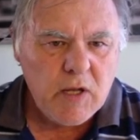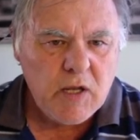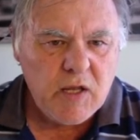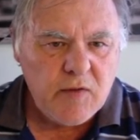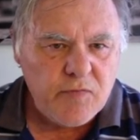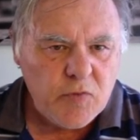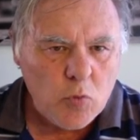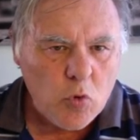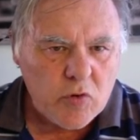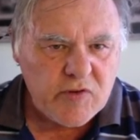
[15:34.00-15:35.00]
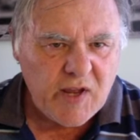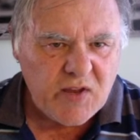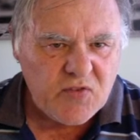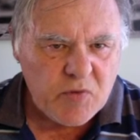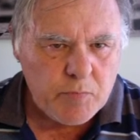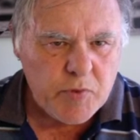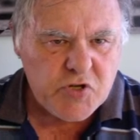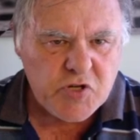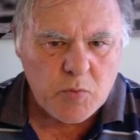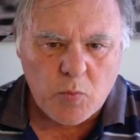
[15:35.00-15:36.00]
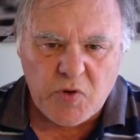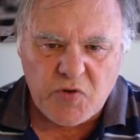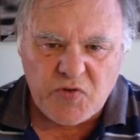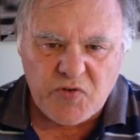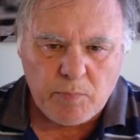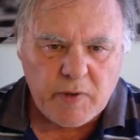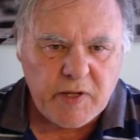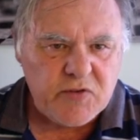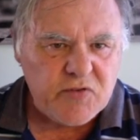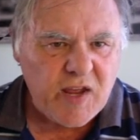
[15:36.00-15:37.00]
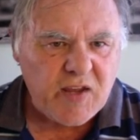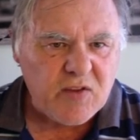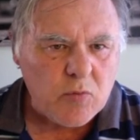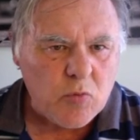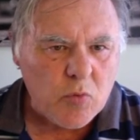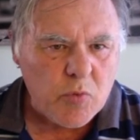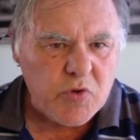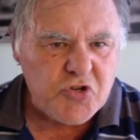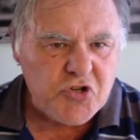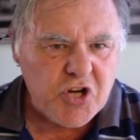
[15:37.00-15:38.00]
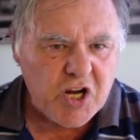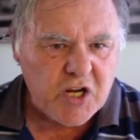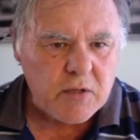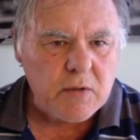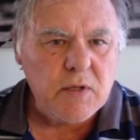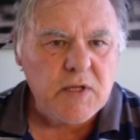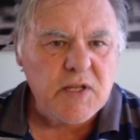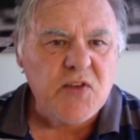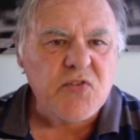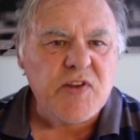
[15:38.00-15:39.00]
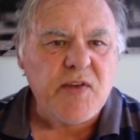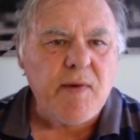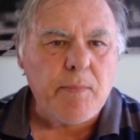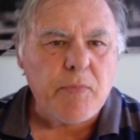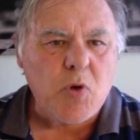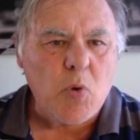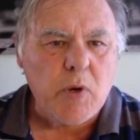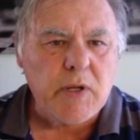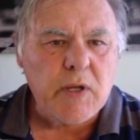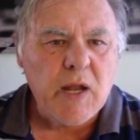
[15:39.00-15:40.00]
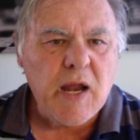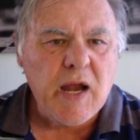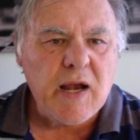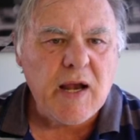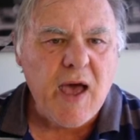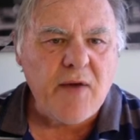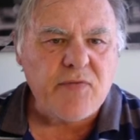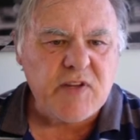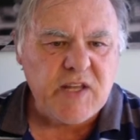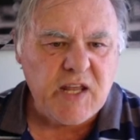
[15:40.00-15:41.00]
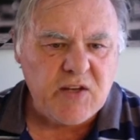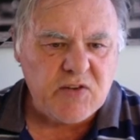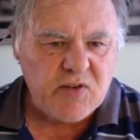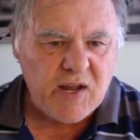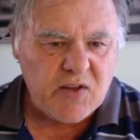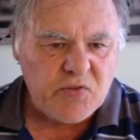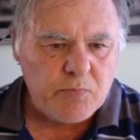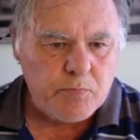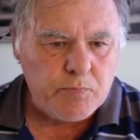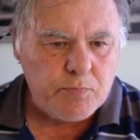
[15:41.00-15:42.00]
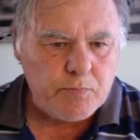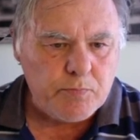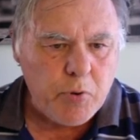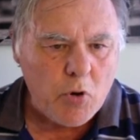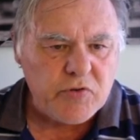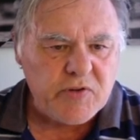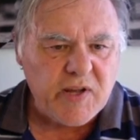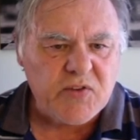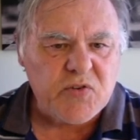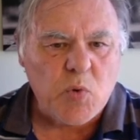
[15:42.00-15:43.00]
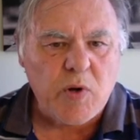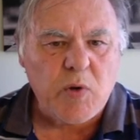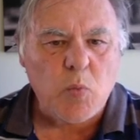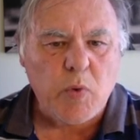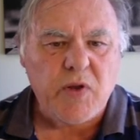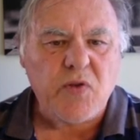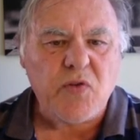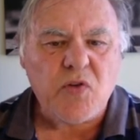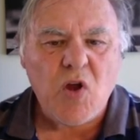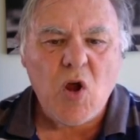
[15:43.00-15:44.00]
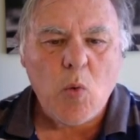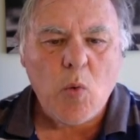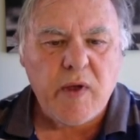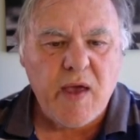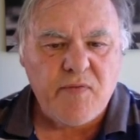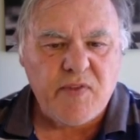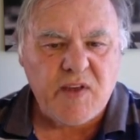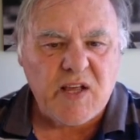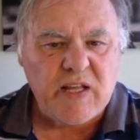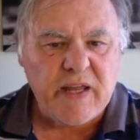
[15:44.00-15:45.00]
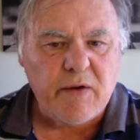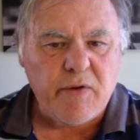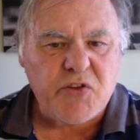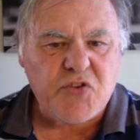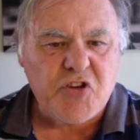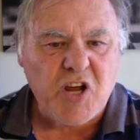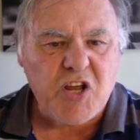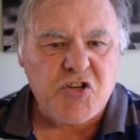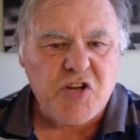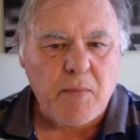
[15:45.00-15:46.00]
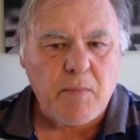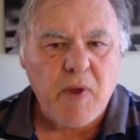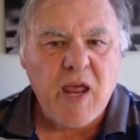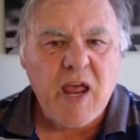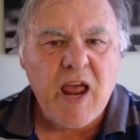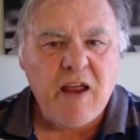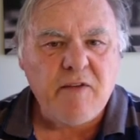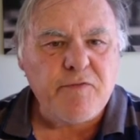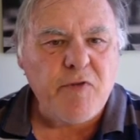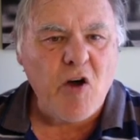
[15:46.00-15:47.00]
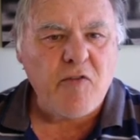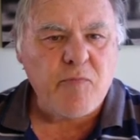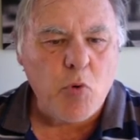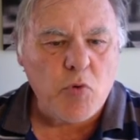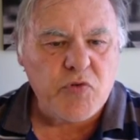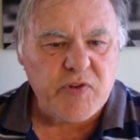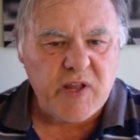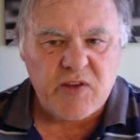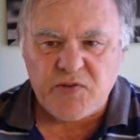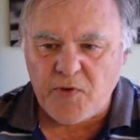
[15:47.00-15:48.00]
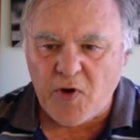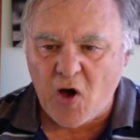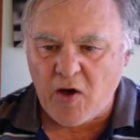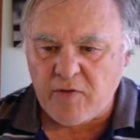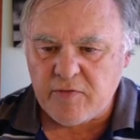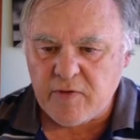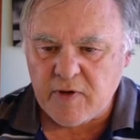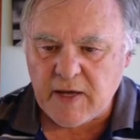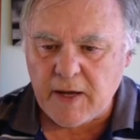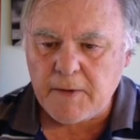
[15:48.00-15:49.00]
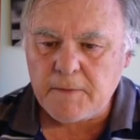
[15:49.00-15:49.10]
If the rook takes the bishop, we simply take the rook with check. Yes, give up the queen. After king takes, pawn takes, queen wins. We have the clear exchange up and 5 pawns against 5. Okay?